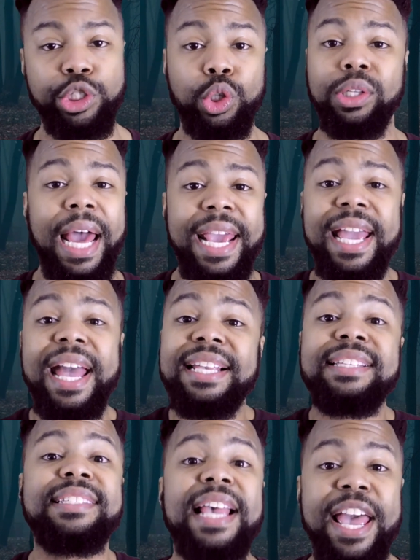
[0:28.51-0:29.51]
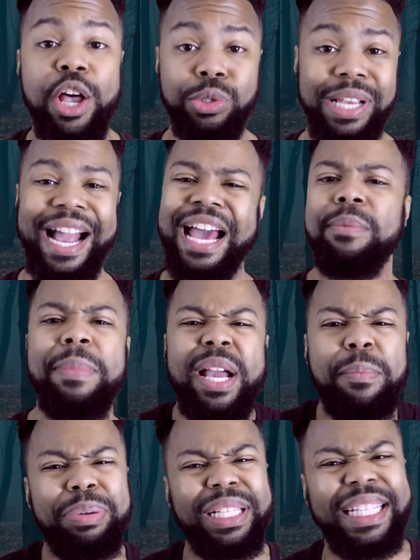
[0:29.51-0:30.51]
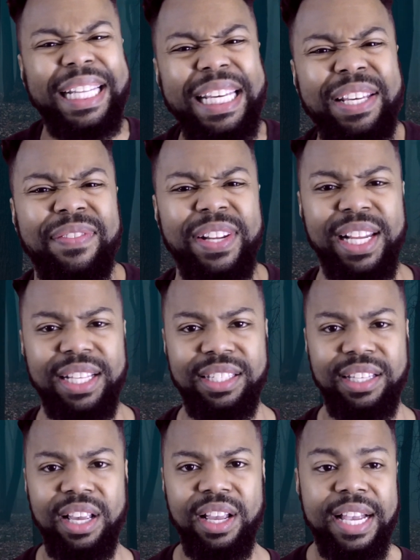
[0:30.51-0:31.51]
So like sales, I gotta make them believe in it.